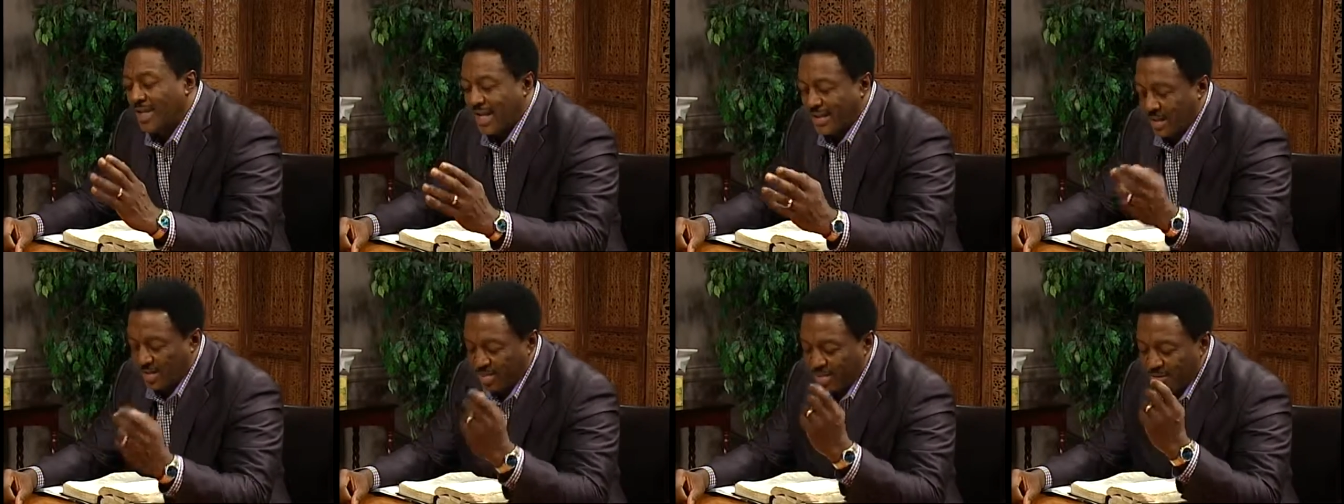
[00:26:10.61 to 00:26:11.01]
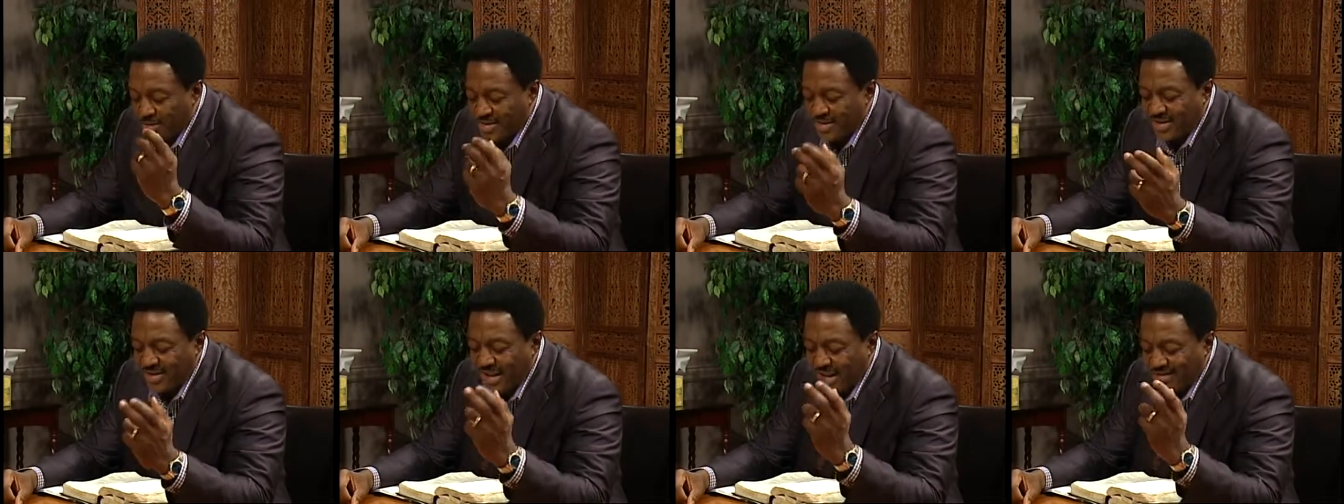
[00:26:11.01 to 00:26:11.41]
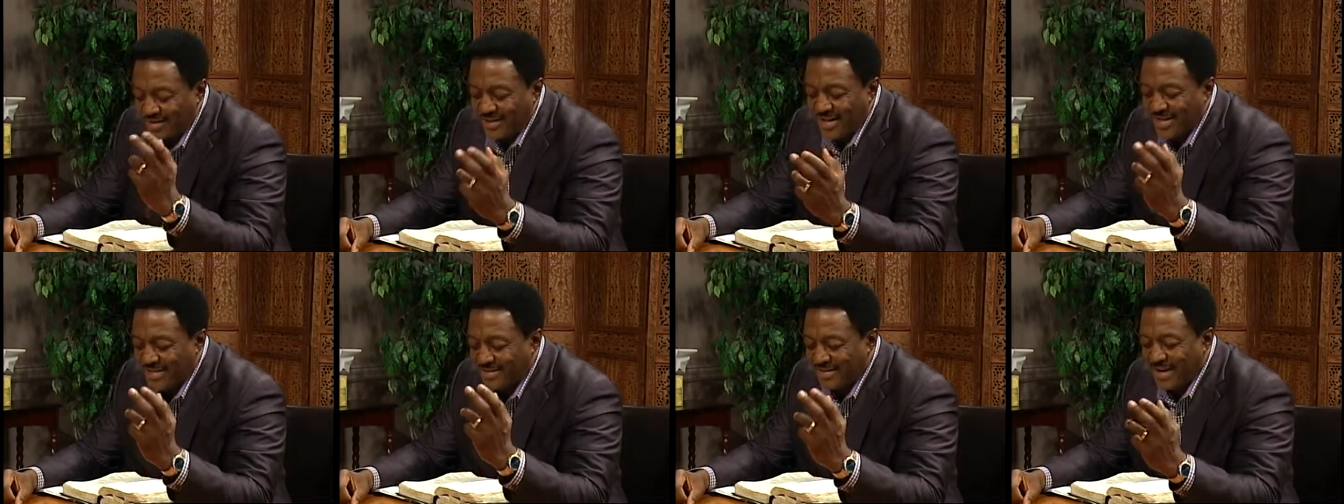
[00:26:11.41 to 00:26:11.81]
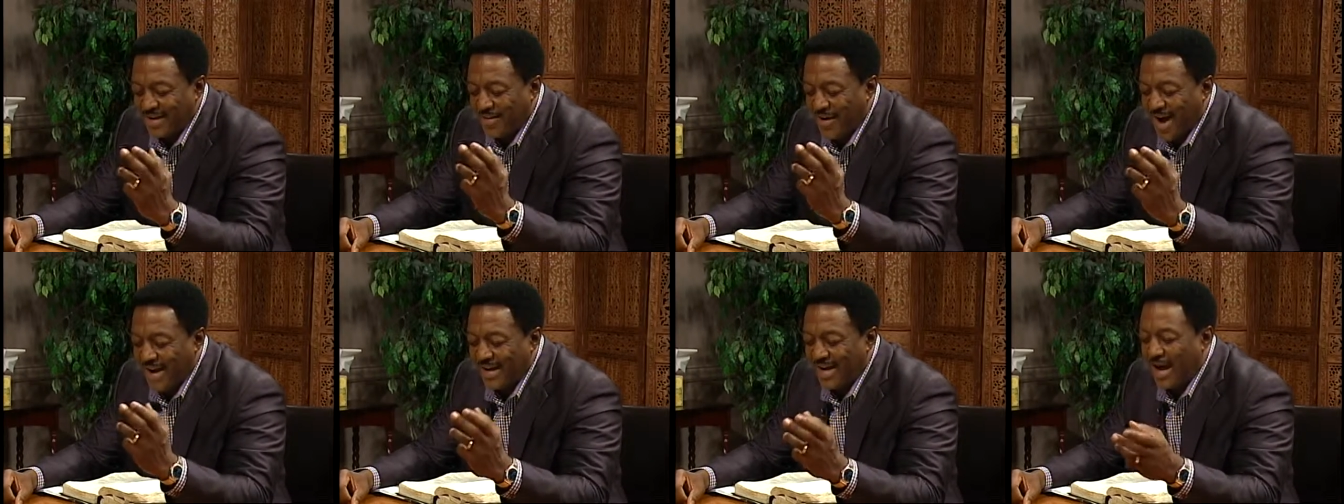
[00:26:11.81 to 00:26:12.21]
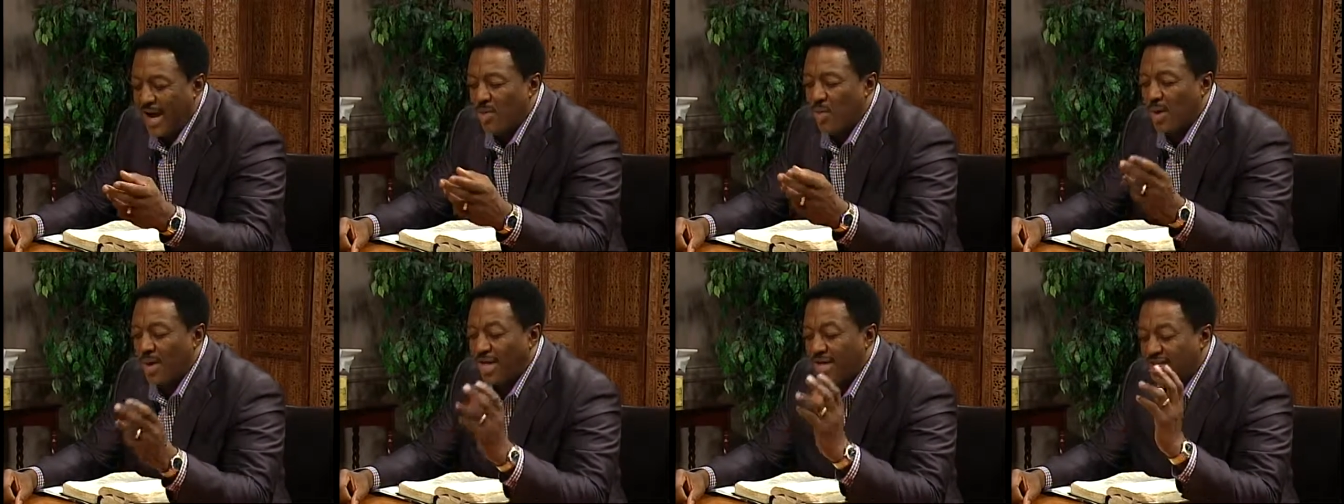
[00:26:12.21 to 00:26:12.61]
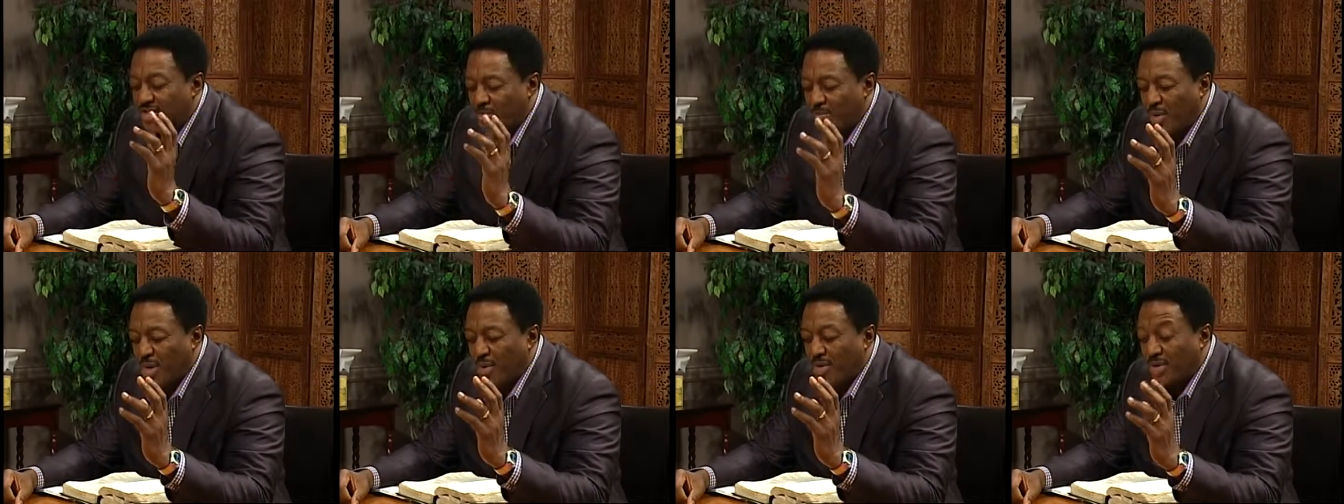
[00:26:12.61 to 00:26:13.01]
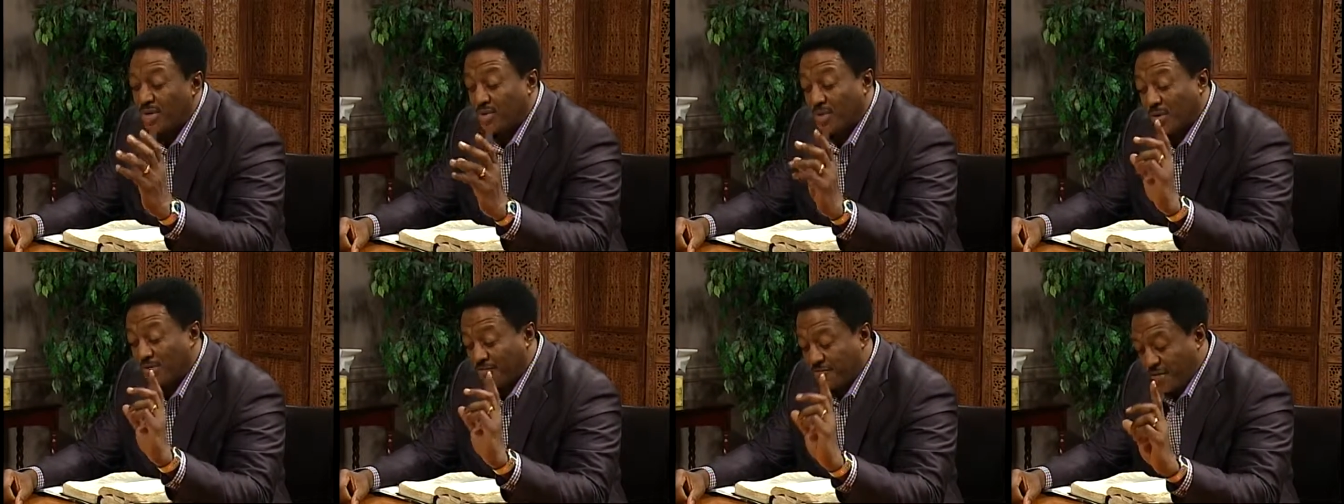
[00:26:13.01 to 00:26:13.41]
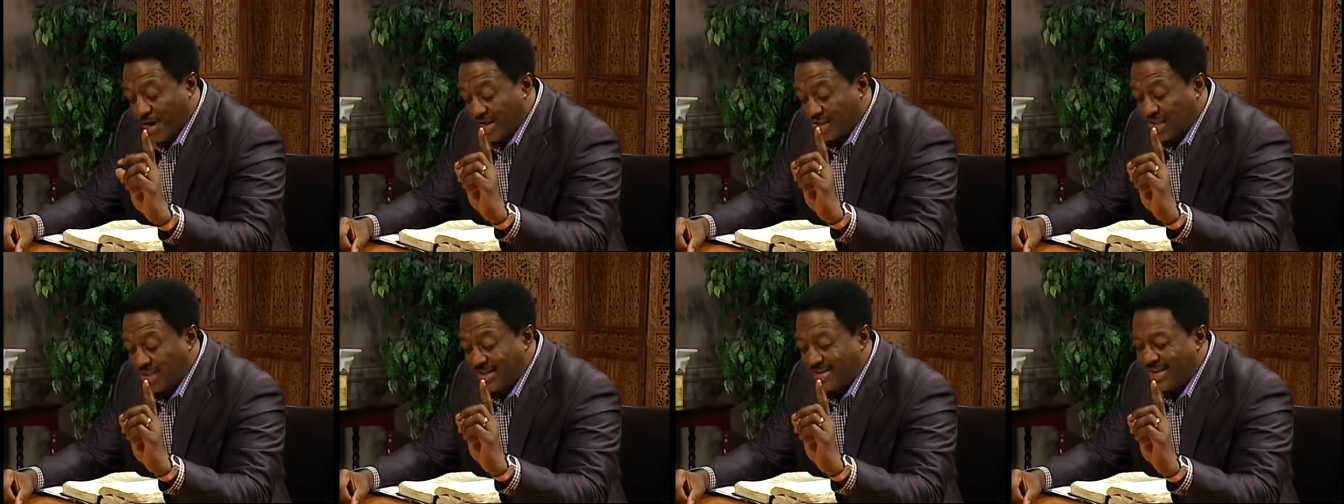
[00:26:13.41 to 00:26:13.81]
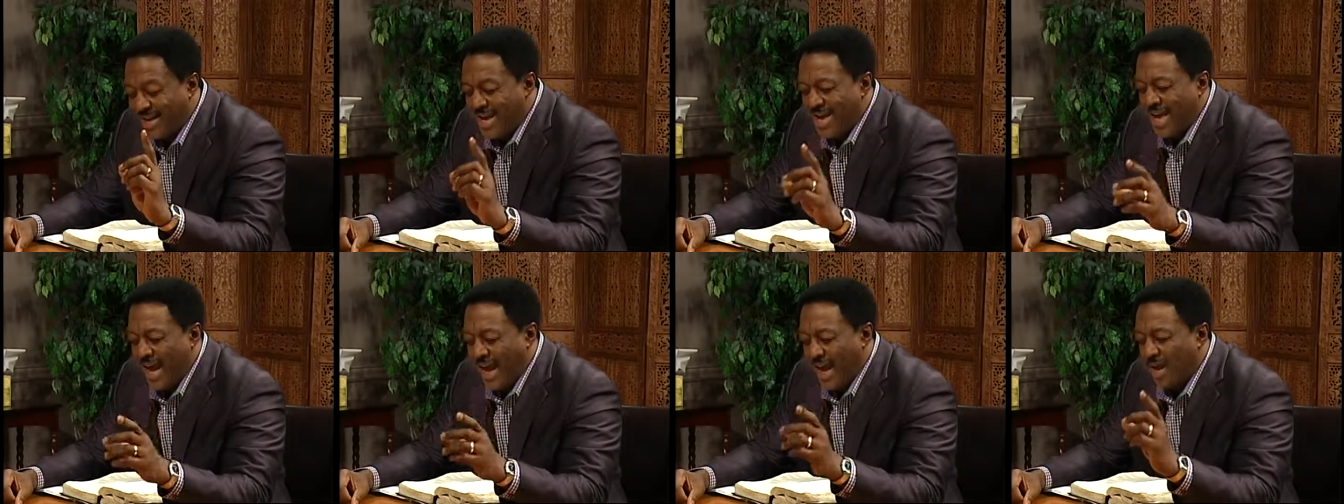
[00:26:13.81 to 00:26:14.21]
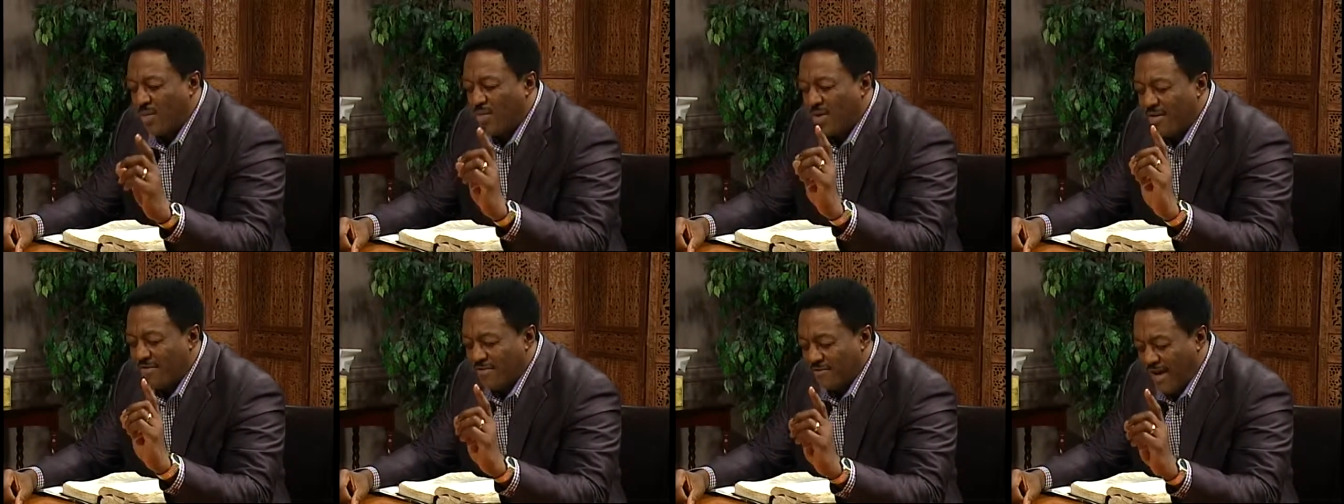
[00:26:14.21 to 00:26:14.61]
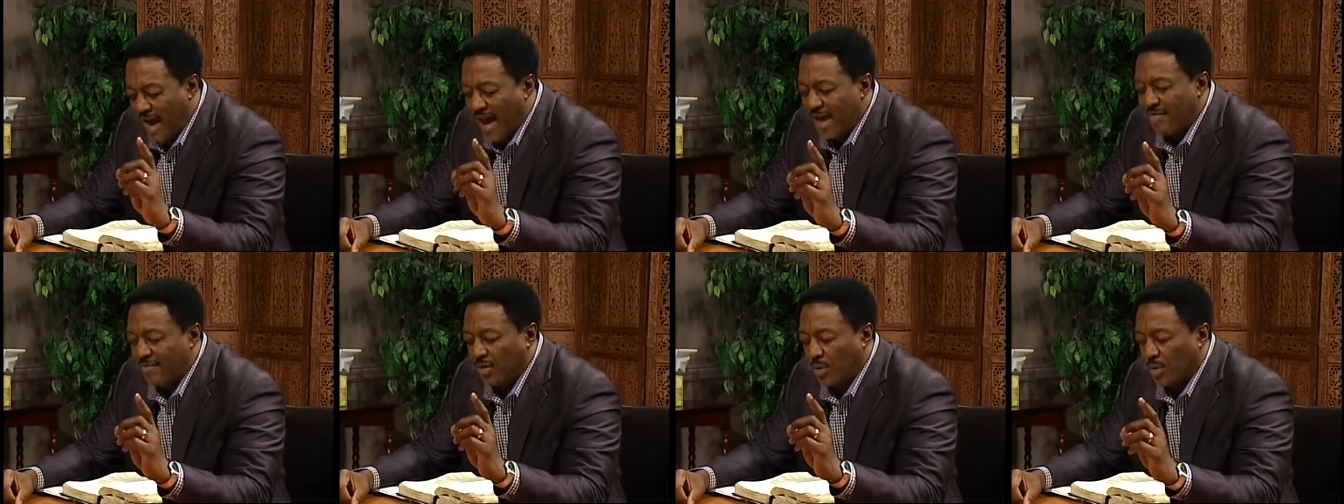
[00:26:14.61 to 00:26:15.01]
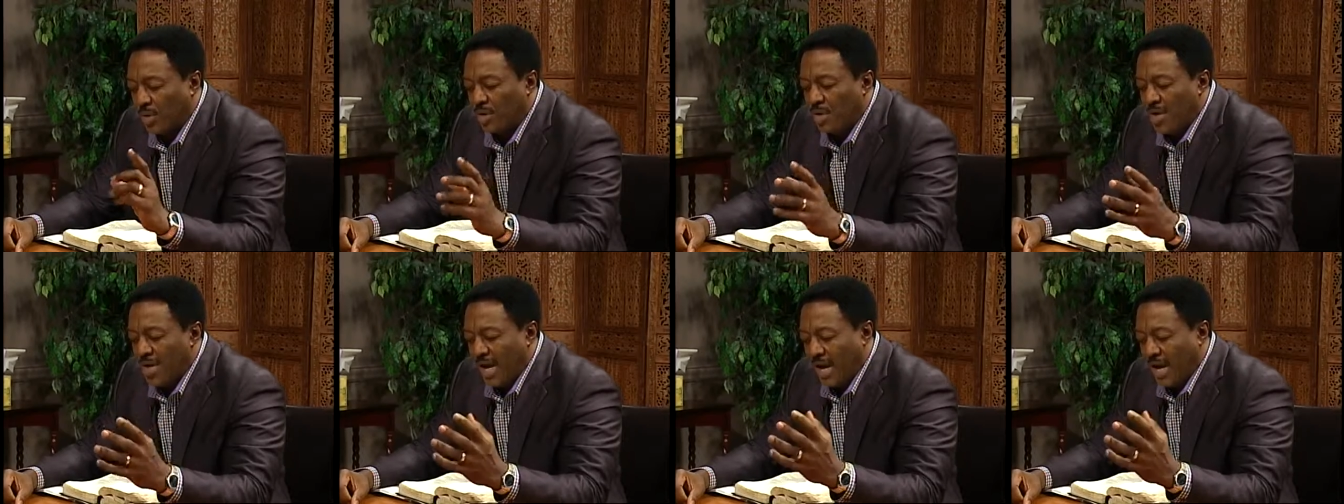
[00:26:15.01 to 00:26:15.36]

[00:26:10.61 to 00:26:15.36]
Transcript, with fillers: that the person that's listening right now will experience refreshing and revival,